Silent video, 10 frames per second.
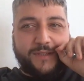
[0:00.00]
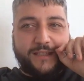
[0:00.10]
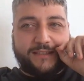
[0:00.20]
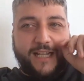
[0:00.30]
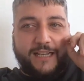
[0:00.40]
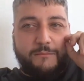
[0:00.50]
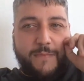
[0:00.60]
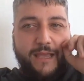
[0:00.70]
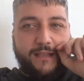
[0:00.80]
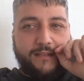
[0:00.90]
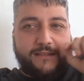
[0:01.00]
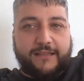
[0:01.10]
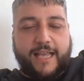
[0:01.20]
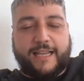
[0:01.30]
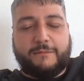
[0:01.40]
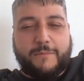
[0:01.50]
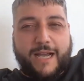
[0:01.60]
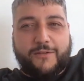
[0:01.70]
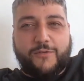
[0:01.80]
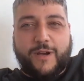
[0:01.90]
It's like a
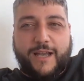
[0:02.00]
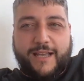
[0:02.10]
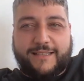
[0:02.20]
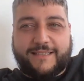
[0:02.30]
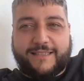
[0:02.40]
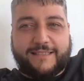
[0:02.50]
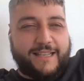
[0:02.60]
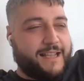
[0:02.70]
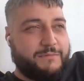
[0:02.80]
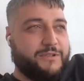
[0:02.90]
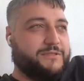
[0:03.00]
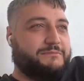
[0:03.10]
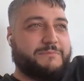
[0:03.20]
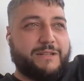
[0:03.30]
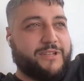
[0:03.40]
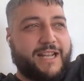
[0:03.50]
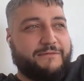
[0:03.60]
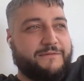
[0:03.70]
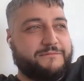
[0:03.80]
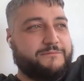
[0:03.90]
Mac OS, because I don't
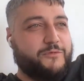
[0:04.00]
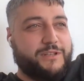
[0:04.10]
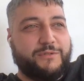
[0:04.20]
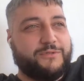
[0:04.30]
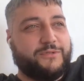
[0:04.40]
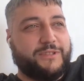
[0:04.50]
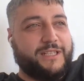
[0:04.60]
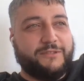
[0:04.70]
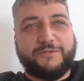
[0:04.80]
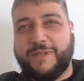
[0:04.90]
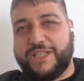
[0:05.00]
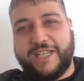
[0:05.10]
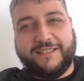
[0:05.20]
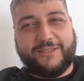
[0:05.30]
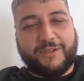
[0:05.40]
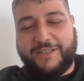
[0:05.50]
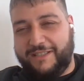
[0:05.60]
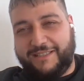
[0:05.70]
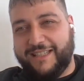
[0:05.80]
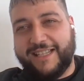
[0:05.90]
have Windows or Linux machines, so I
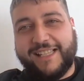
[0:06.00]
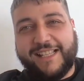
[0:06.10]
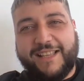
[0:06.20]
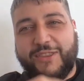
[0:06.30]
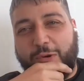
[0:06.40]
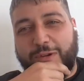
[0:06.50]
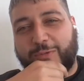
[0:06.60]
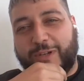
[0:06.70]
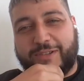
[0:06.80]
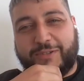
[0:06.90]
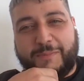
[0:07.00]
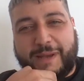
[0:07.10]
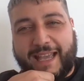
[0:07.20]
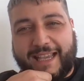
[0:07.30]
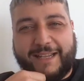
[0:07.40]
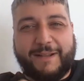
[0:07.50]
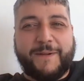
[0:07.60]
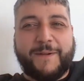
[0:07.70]
just know it works on Mac.